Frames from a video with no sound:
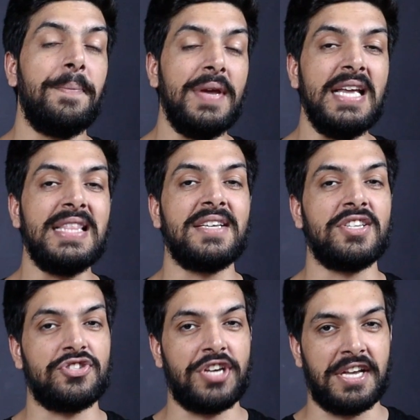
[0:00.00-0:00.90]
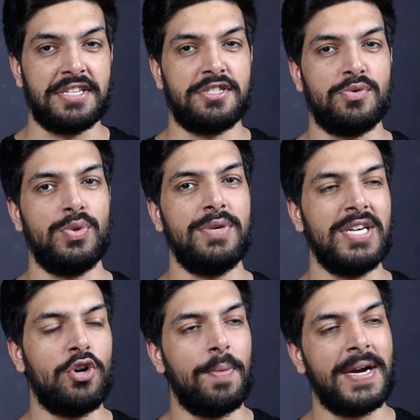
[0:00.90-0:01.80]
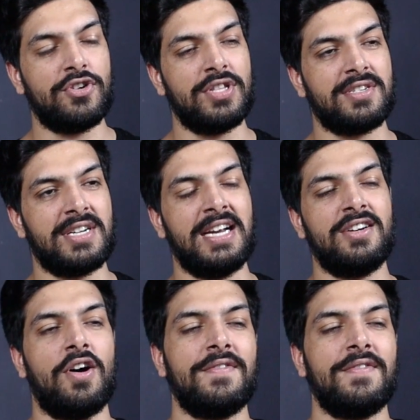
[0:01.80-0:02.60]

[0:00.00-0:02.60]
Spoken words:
P, there's a change. We go back to the trend